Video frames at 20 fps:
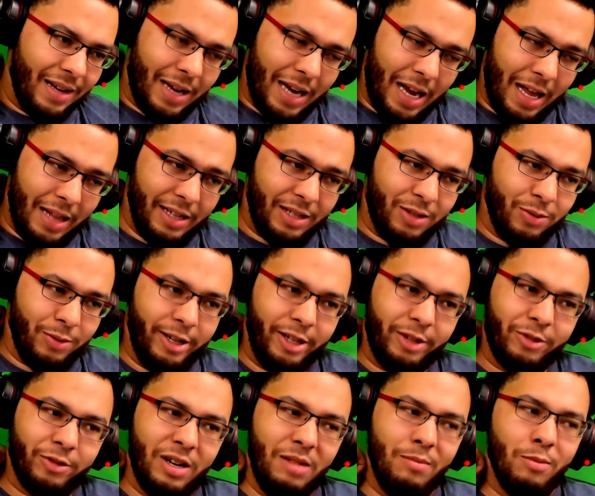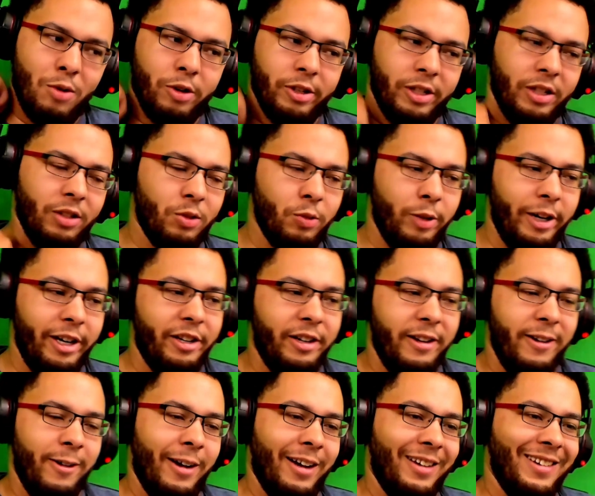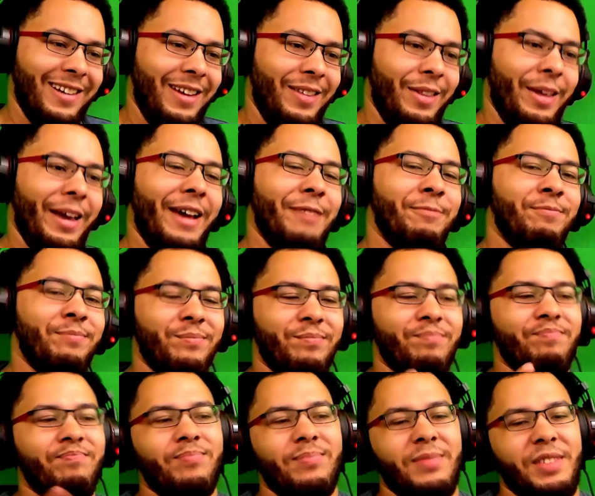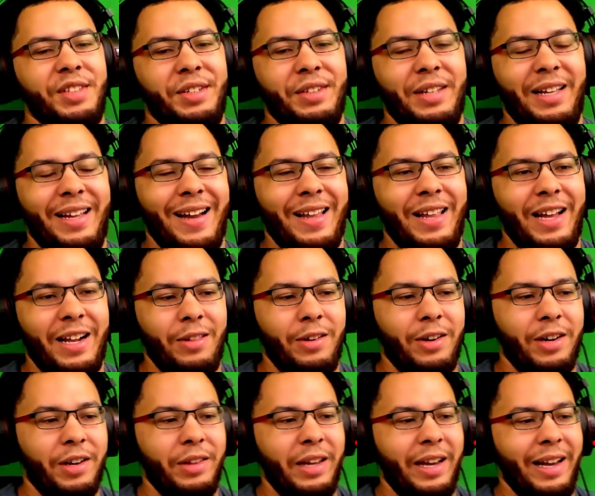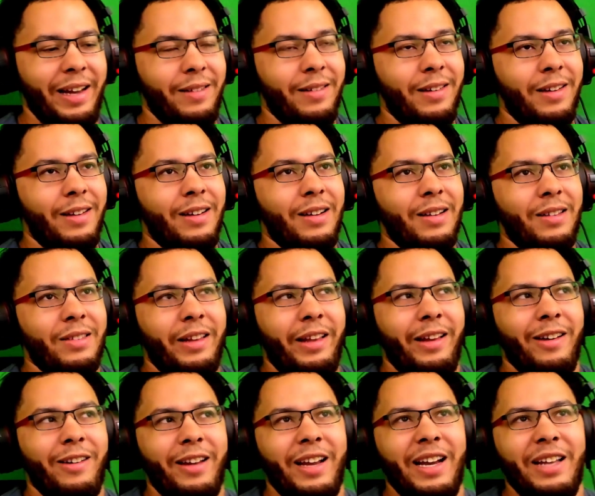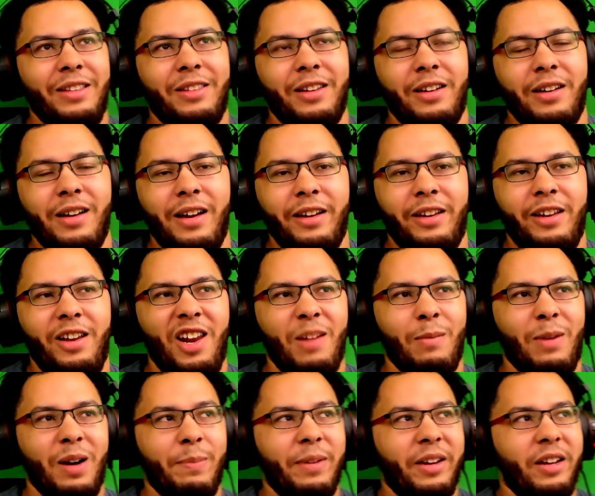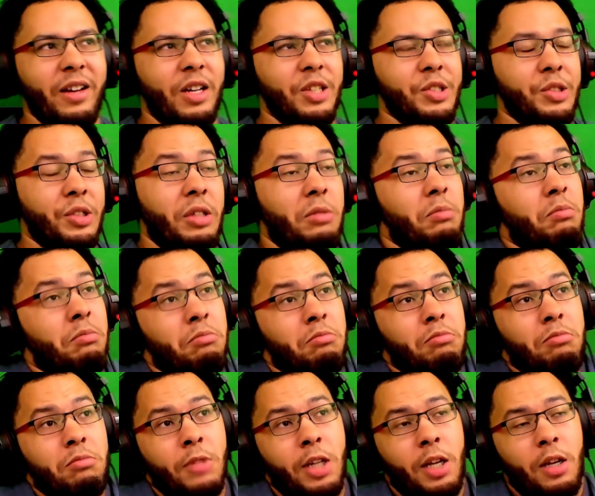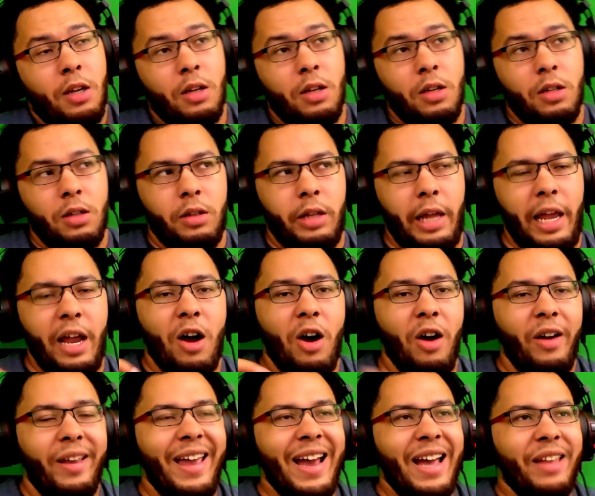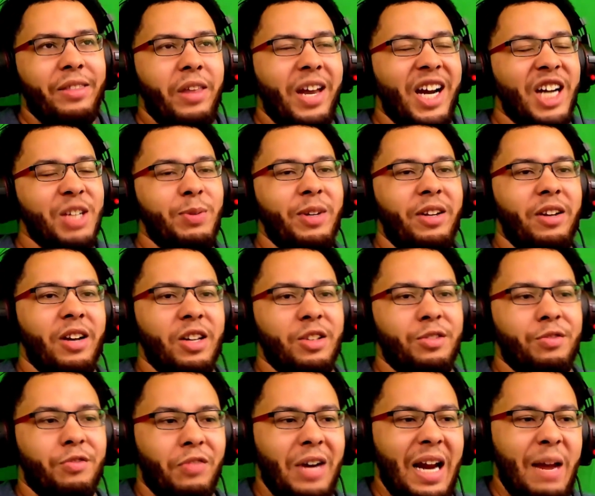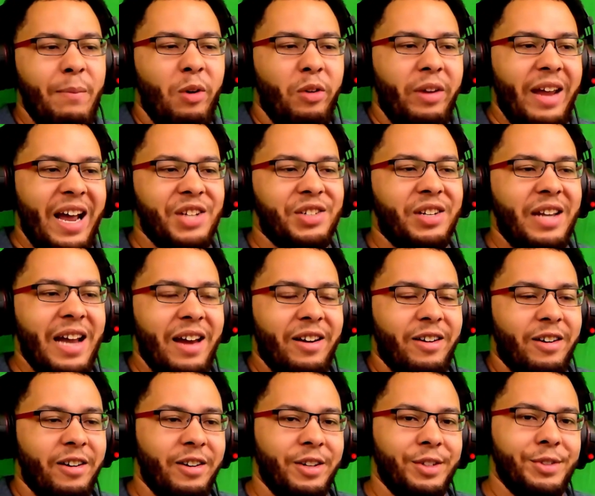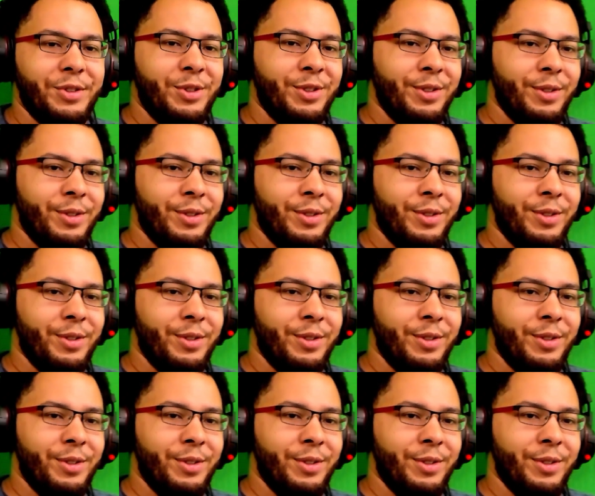I like 23 more than 22, I can tell you that. I like learning that they all got their Cutie Mark because they all got this because Rainbow Dash got hers.